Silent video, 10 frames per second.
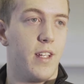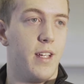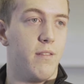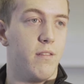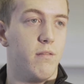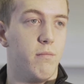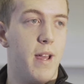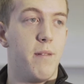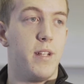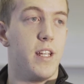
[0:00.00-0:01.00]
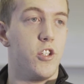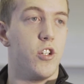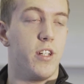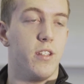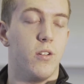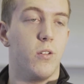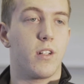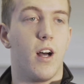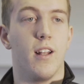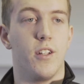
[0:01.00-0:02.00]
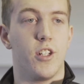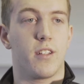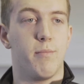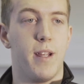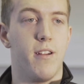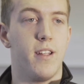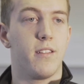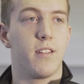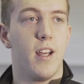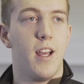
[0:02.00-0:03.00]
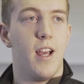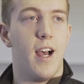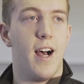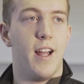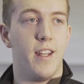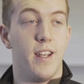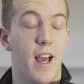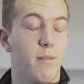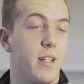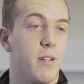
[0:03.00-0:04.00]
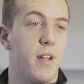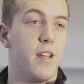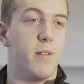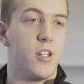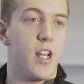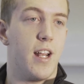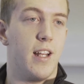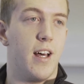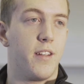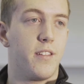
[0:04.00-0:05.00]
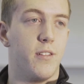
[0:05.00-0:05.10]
It made me enjoy the whole college experience and it helped me come out of my shell a lot.